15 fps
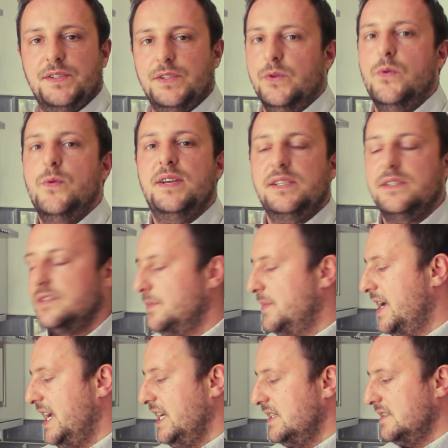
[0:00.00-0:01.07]
to whisk some
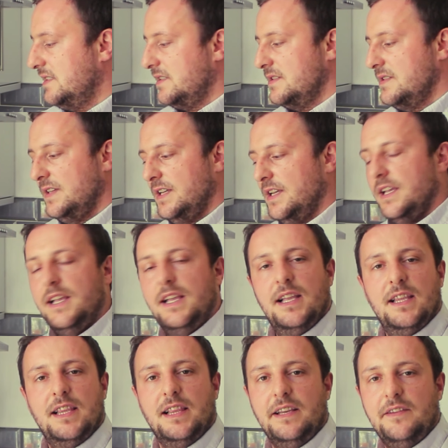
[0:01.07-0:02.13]
eggs,
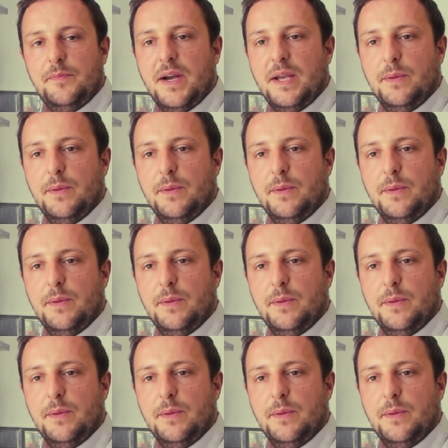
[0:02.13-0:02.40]
leave my